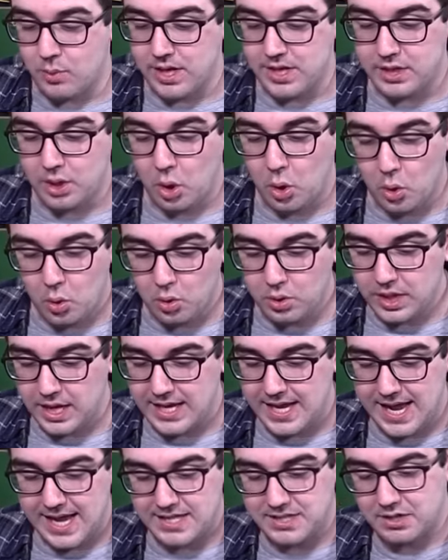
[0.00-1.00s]
with old
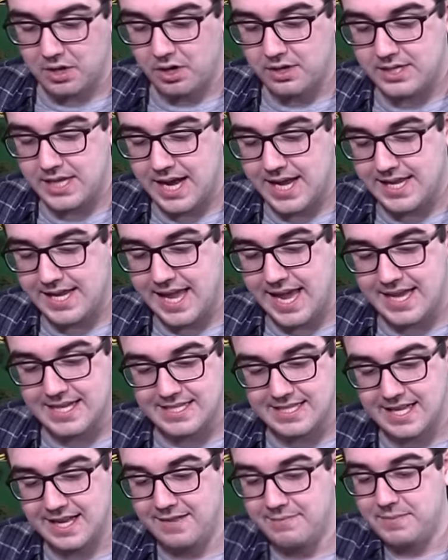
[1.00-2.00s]
NASCAR
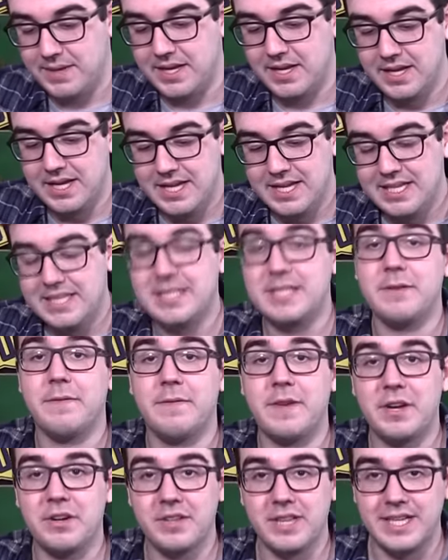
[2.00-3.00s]
diecasts that have been
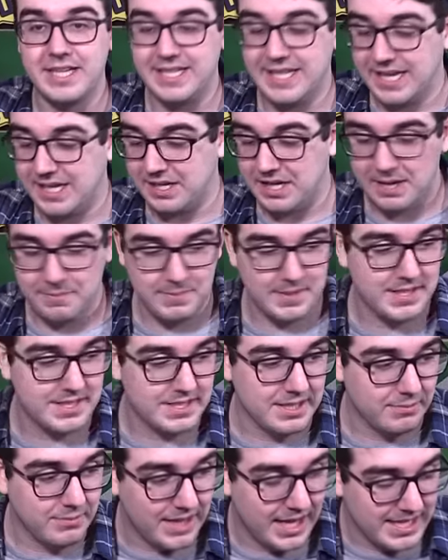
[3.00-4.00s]
severely dinged up in
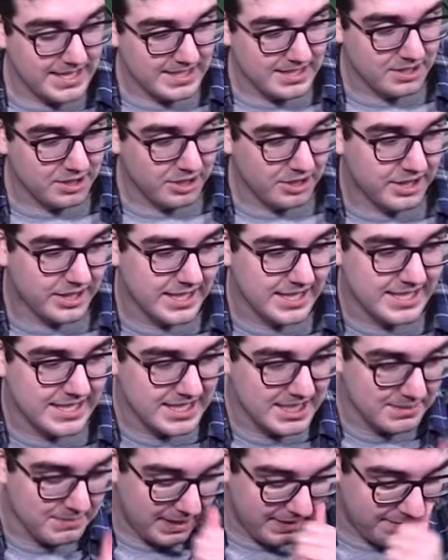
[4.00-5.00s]
some cases. Look at this.
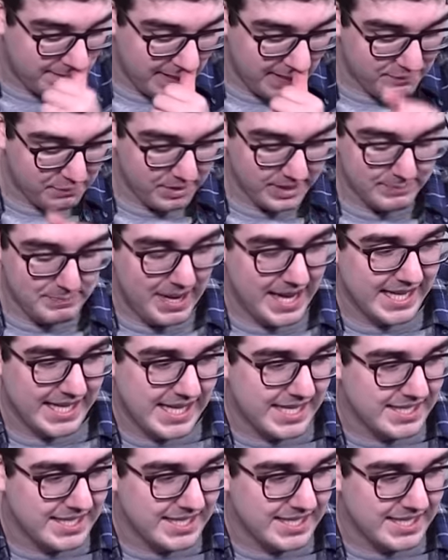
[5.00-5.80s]
This is my favorite Matt